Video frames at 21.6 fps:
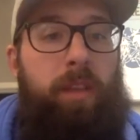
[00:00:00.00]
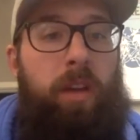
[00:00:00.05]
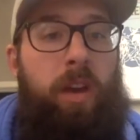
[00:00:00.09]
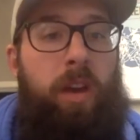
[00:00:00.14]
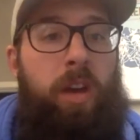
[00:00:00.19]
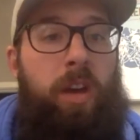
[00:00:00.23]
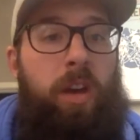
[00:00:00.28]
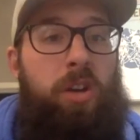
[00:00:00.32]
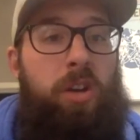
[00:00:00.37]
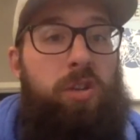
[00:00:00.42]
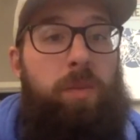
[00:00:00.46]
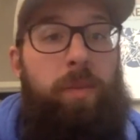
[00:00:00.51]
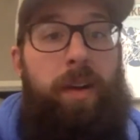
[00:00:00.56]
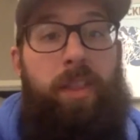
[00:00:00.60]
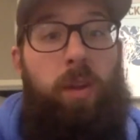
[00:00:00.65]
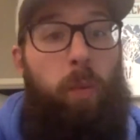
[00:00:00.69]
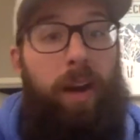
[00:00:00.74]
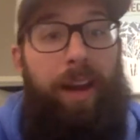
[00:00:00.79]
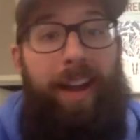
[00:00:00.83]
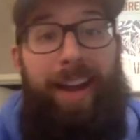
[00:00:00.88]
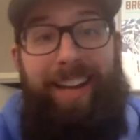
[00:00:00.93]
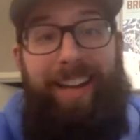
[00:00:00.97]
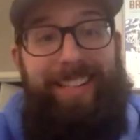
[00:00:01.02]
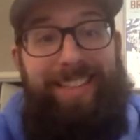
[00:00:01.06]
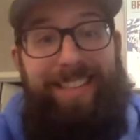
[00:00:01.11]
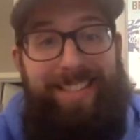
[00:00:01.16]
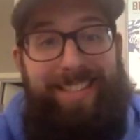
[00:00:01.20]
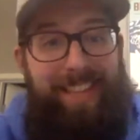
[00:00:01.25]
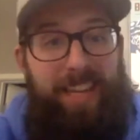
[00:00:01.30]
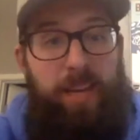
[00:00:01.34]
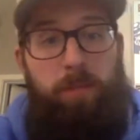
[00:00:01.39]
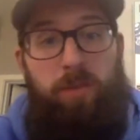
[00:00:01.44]
So by the way, I did the
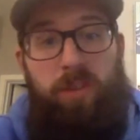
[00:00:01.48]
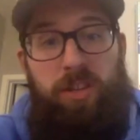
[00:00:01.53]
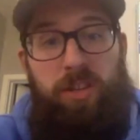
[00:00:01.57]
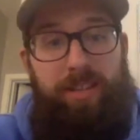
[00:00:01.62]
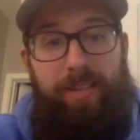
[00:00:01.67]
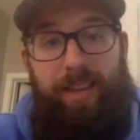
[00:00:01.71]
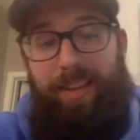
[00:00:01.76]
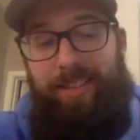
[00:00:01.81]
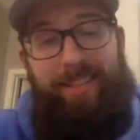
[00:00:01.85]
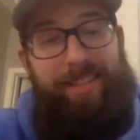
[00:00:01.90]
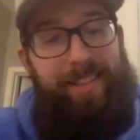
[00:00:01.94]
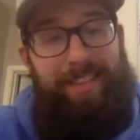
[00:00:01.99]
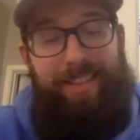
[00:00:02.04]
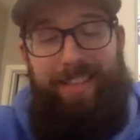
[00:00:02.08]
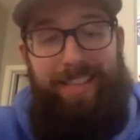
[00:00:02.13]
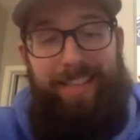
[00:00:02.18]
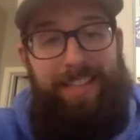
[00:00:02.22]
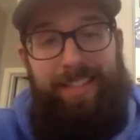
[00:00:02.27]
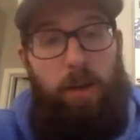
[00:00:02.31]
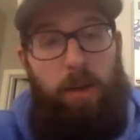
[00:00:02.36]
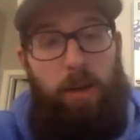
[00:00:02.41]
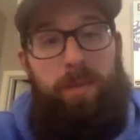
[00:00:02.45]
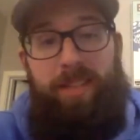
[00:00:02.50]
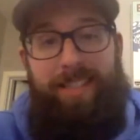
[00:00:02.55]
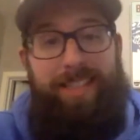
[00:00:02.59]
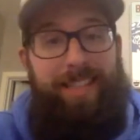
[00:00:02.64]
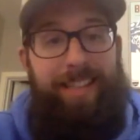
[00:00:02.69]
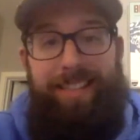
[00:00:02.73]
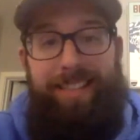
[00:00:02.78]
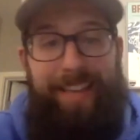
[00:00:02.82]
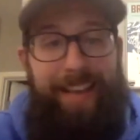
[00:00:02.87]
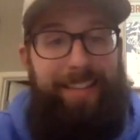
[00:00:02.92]
same, I said almost the
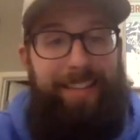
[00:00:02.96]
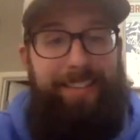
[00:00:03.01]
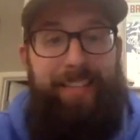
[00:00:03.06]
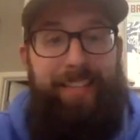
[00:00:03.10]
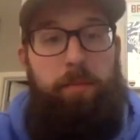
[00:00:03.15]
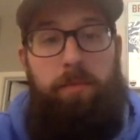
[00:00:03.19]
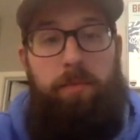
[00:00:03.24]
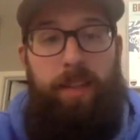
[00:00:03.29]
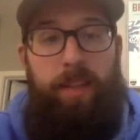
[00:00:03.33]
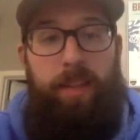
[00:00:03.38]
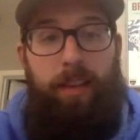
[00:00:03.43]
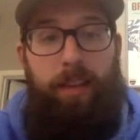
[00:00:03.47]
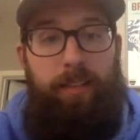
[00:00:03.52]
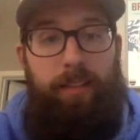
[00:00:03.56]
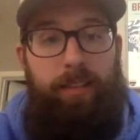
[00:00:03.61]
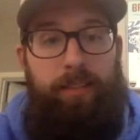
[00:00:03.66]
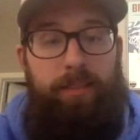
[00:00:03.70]
exact same thing,